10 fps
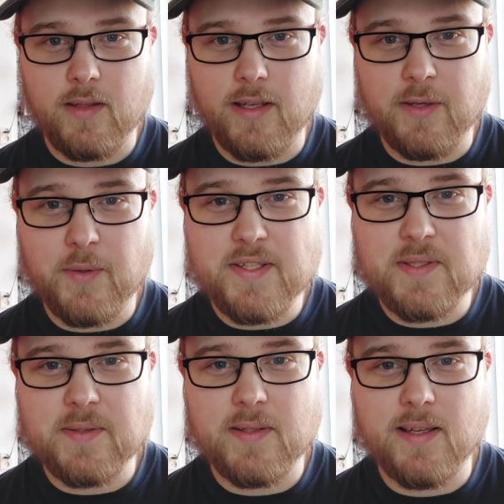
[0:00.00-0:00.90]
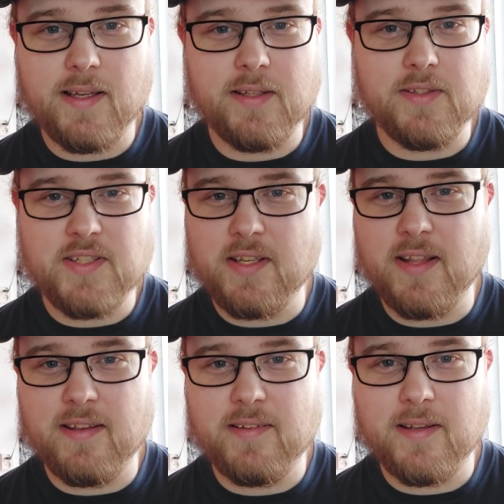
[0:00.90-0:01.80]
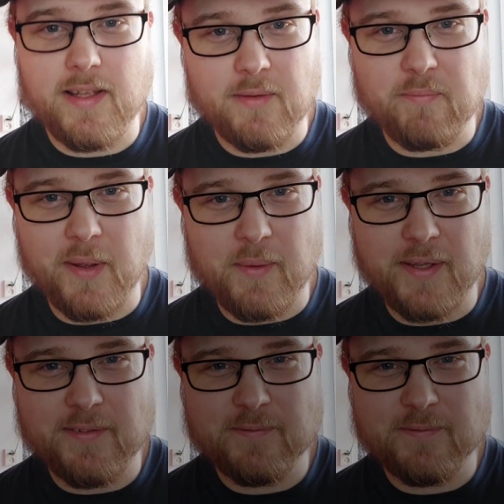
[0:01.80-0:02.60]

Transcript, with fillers: Anyways, I'll see you then and bye-bye.